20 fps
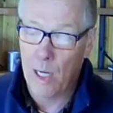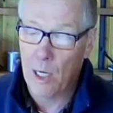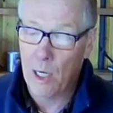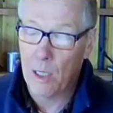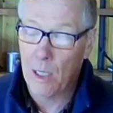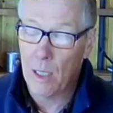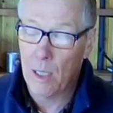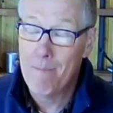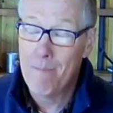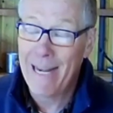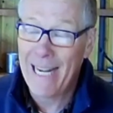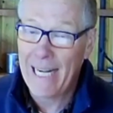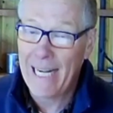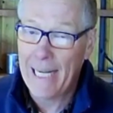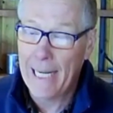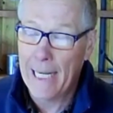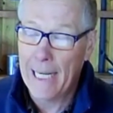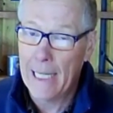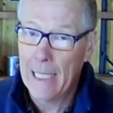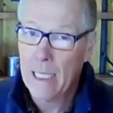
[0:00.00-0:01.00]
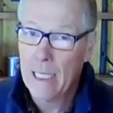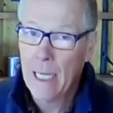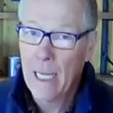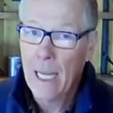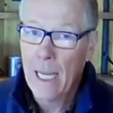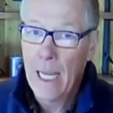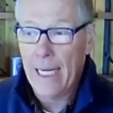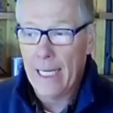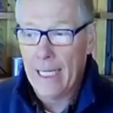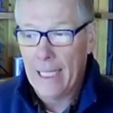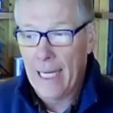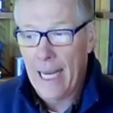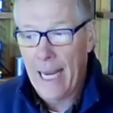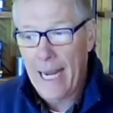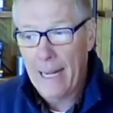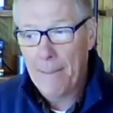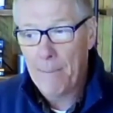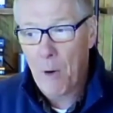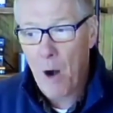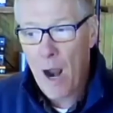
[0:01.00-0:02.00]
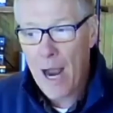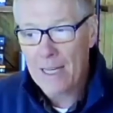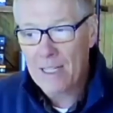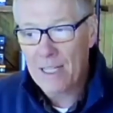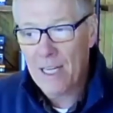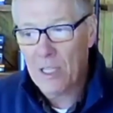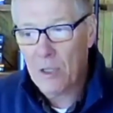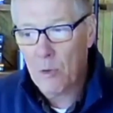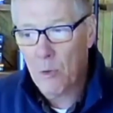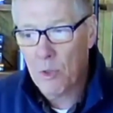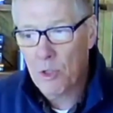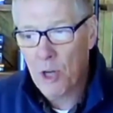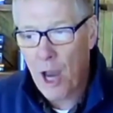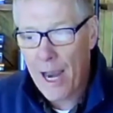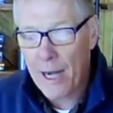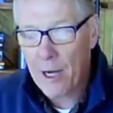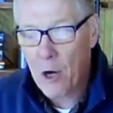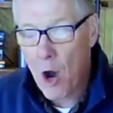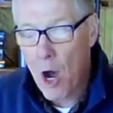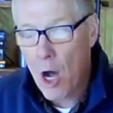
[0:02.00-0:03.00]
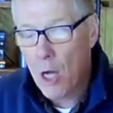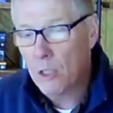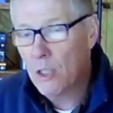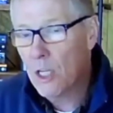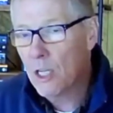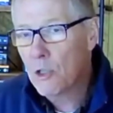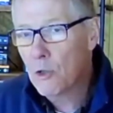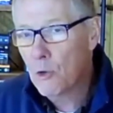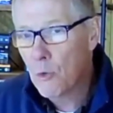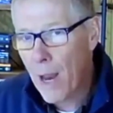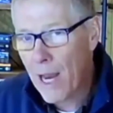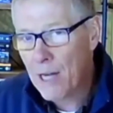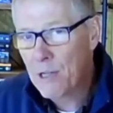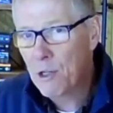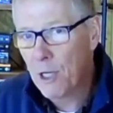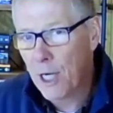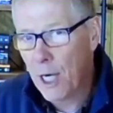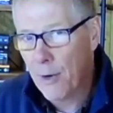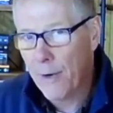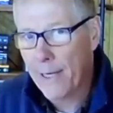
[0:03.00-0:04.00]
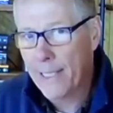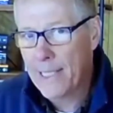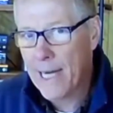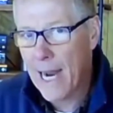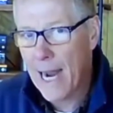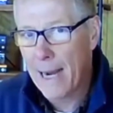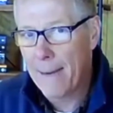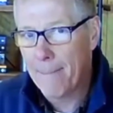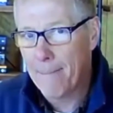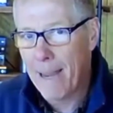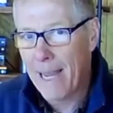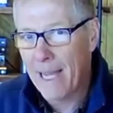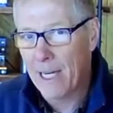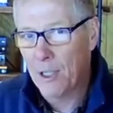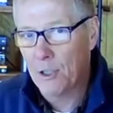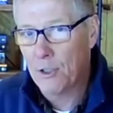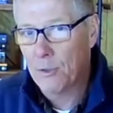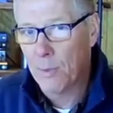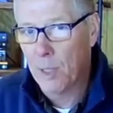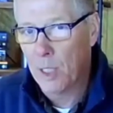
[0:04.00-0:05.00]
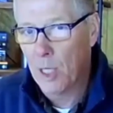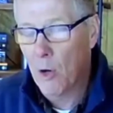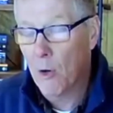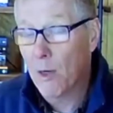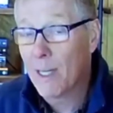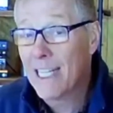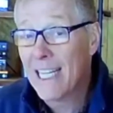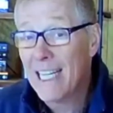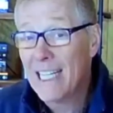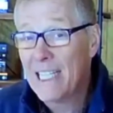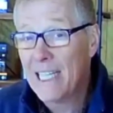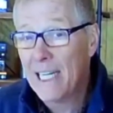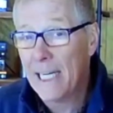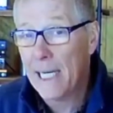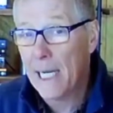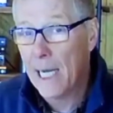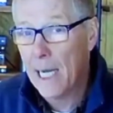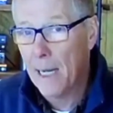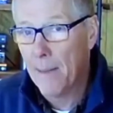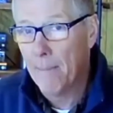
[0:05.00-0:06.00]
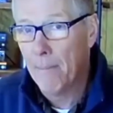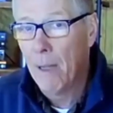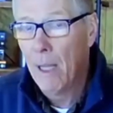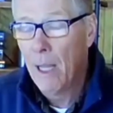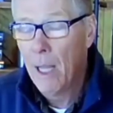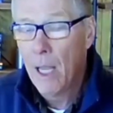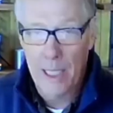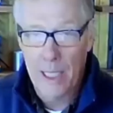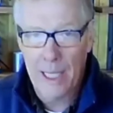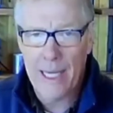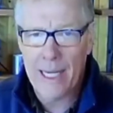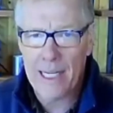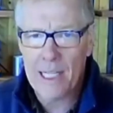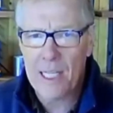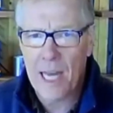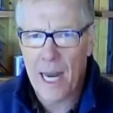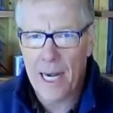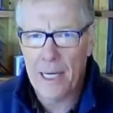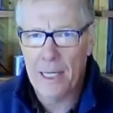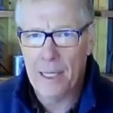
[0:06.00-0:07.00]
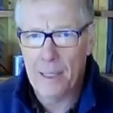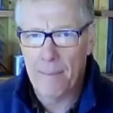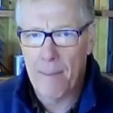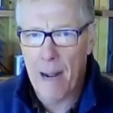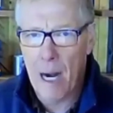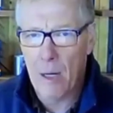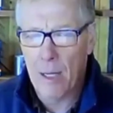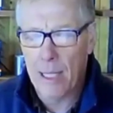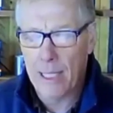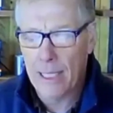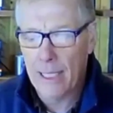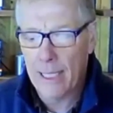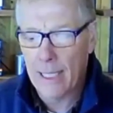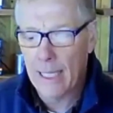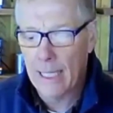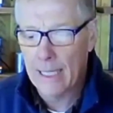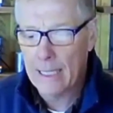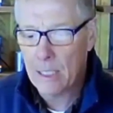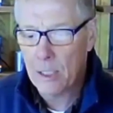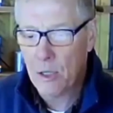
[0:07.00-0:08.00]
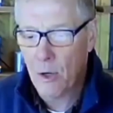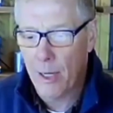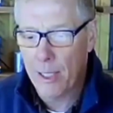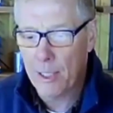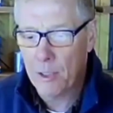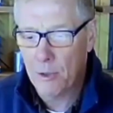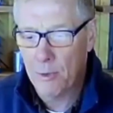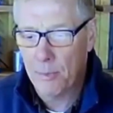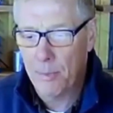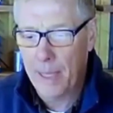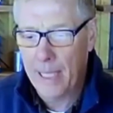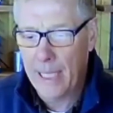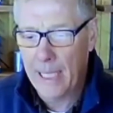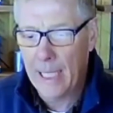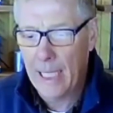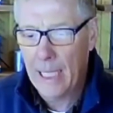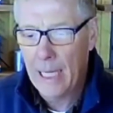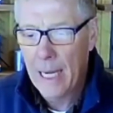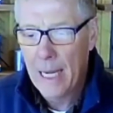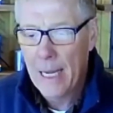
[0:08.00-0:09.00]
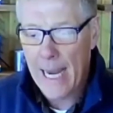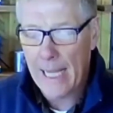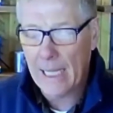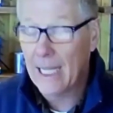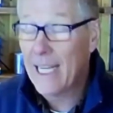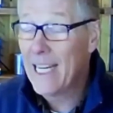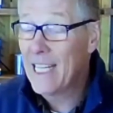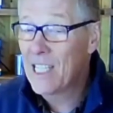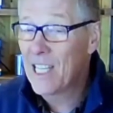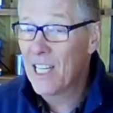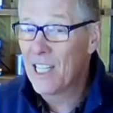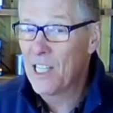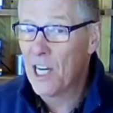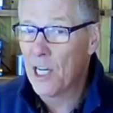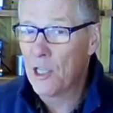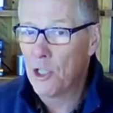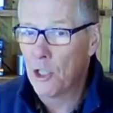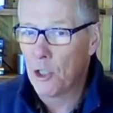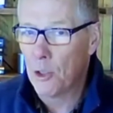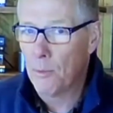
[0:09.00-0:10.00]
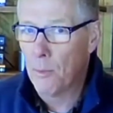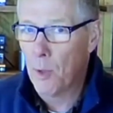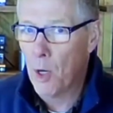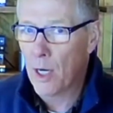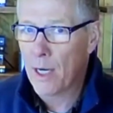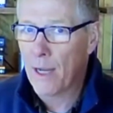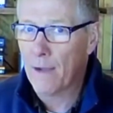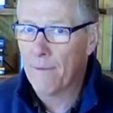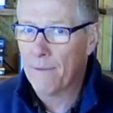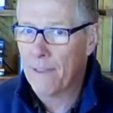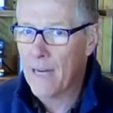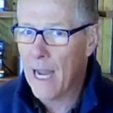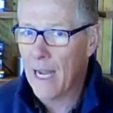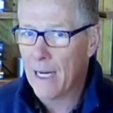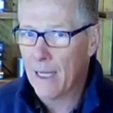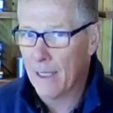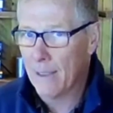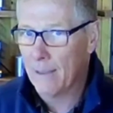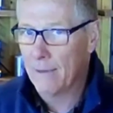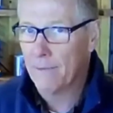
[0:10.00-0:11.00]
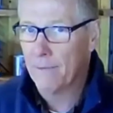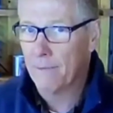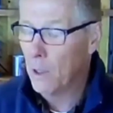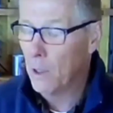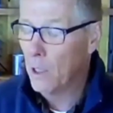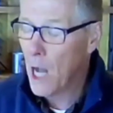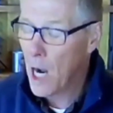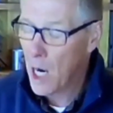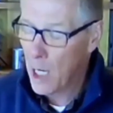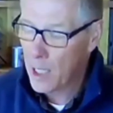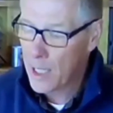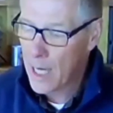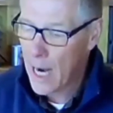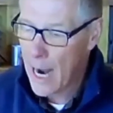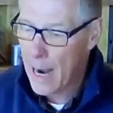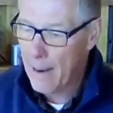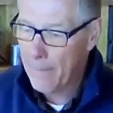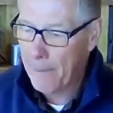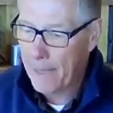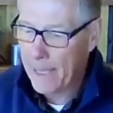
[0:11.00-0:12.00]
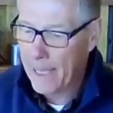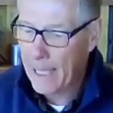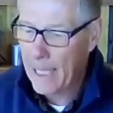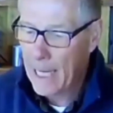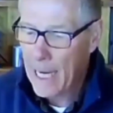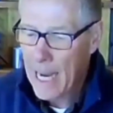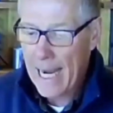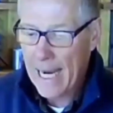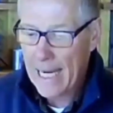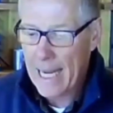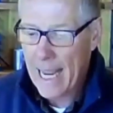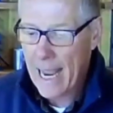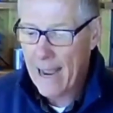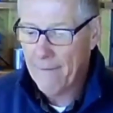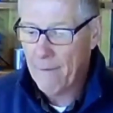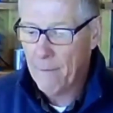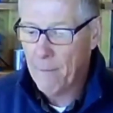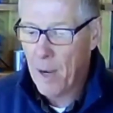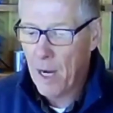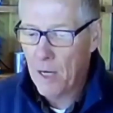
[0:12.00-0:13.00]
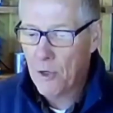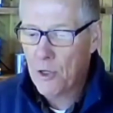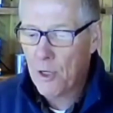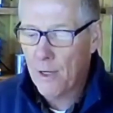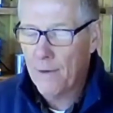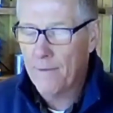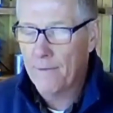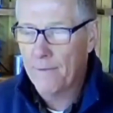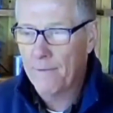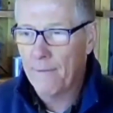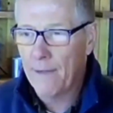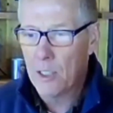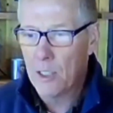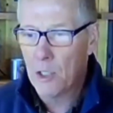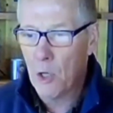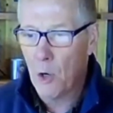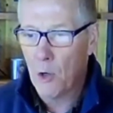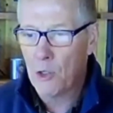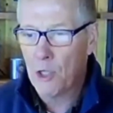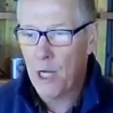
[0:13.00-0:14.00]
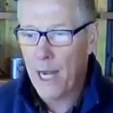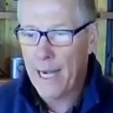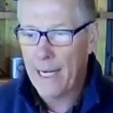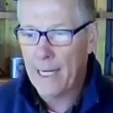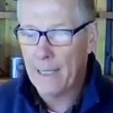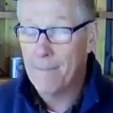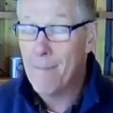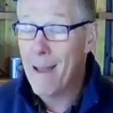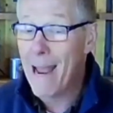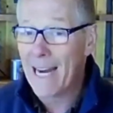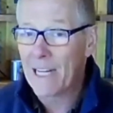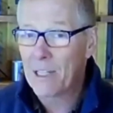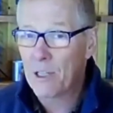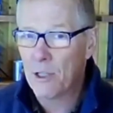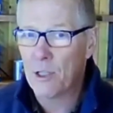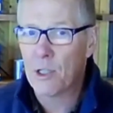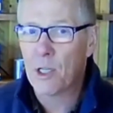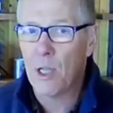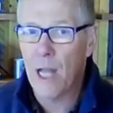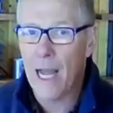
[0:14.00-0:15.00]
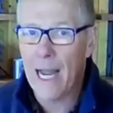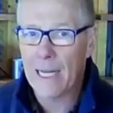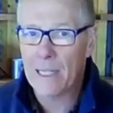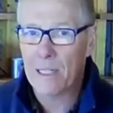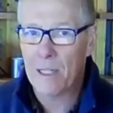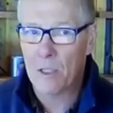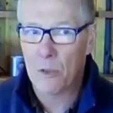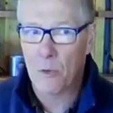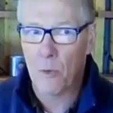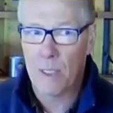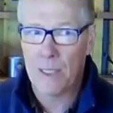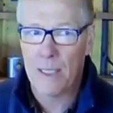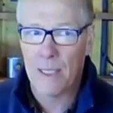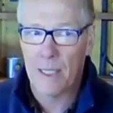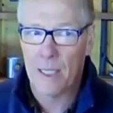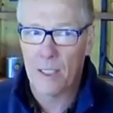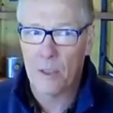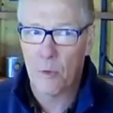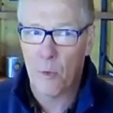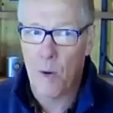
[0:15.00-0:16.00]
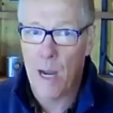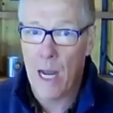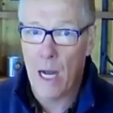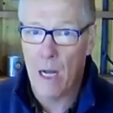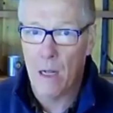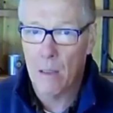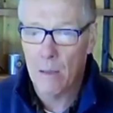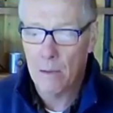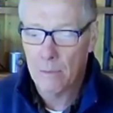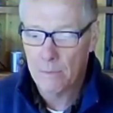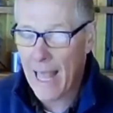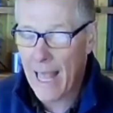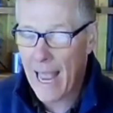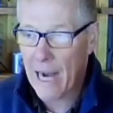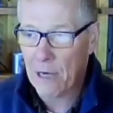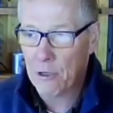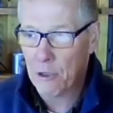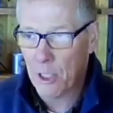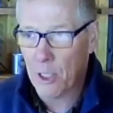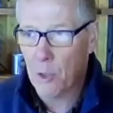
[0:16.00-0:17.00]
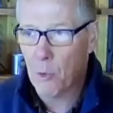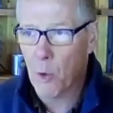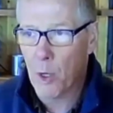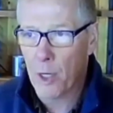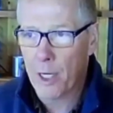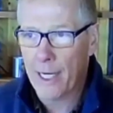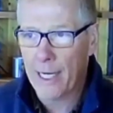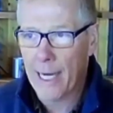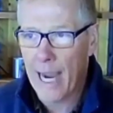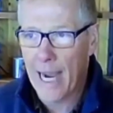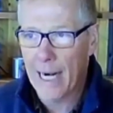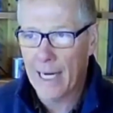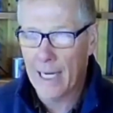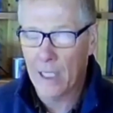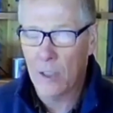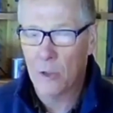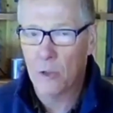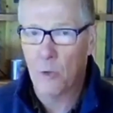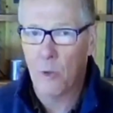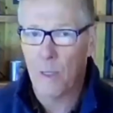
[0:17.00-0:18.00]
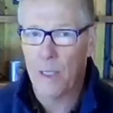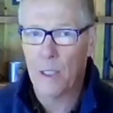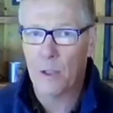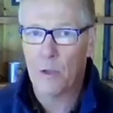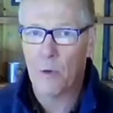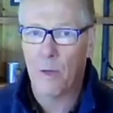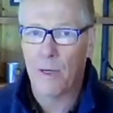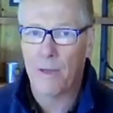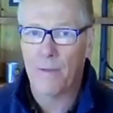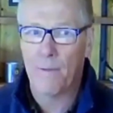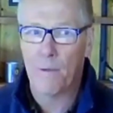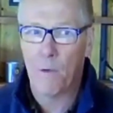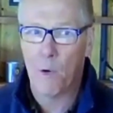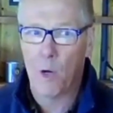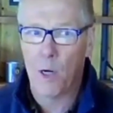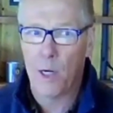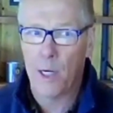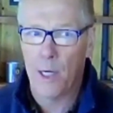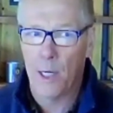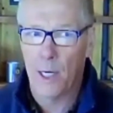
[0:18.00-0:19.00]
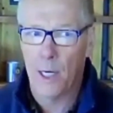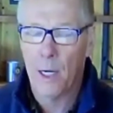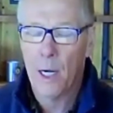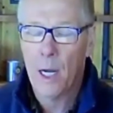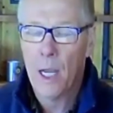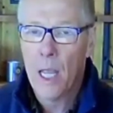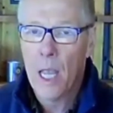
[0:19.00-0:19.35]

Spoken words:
One media in a process which I call discretionary time management, or DTM. Really excited about it. It's going to be at least a digital book, if not a full hard copy, and have a bunch of associated master's classes with it as well. I'm actually working on it in 2024 here.